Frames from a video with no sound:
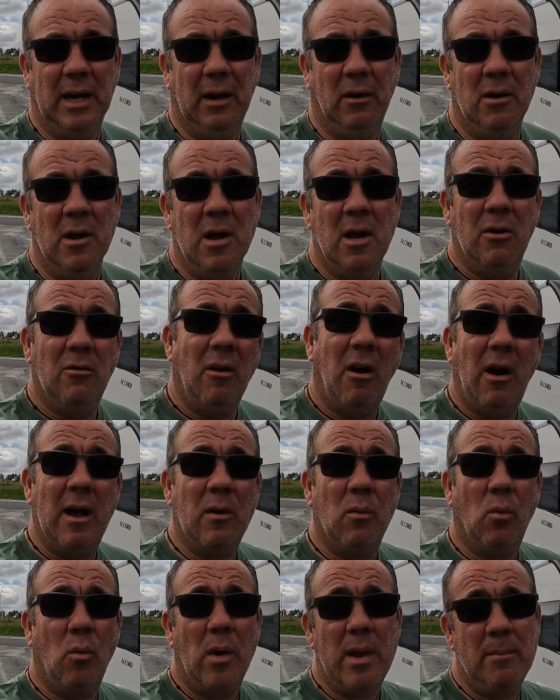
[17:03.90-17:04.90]
out.
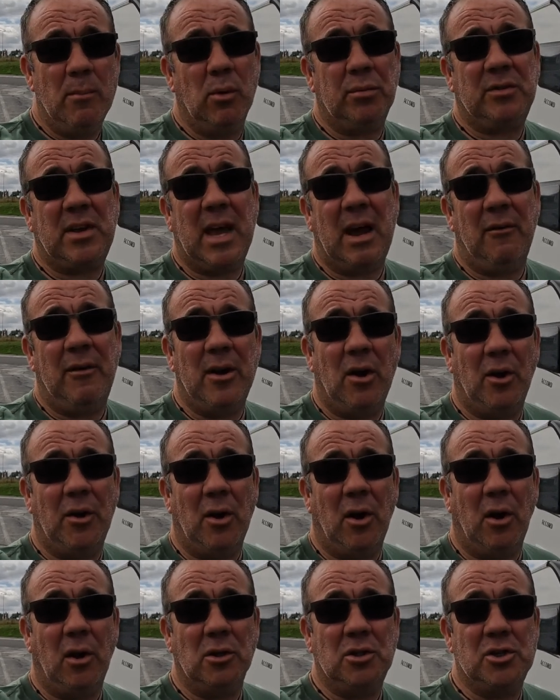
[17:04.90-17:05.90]
Right, we must carry
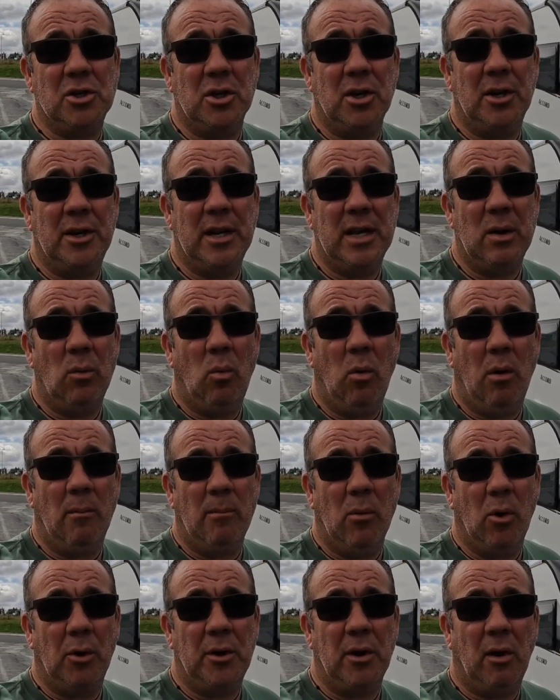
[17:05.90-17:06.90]
on our journey.
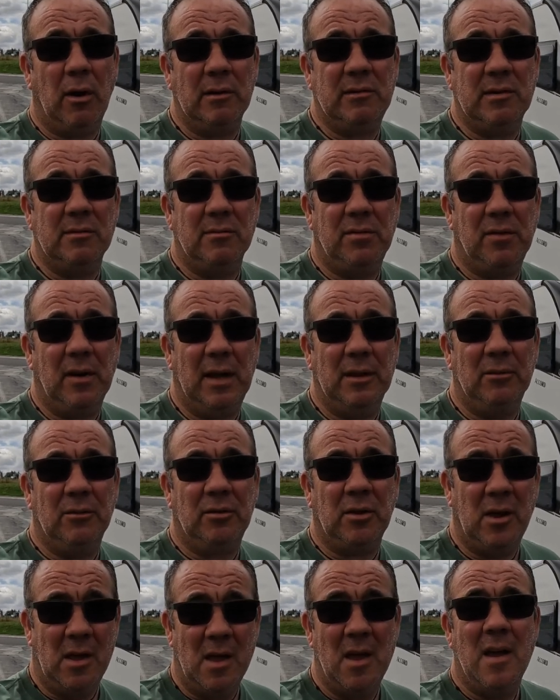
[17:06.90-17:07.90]
One more night in
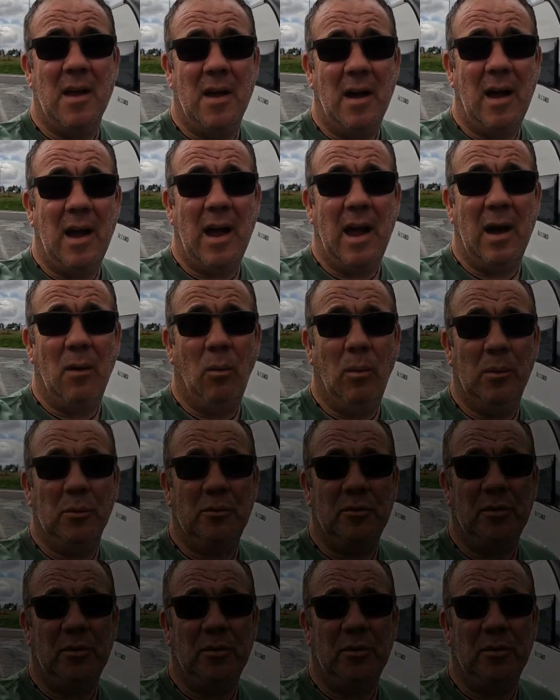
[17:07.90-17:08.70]
France and we'll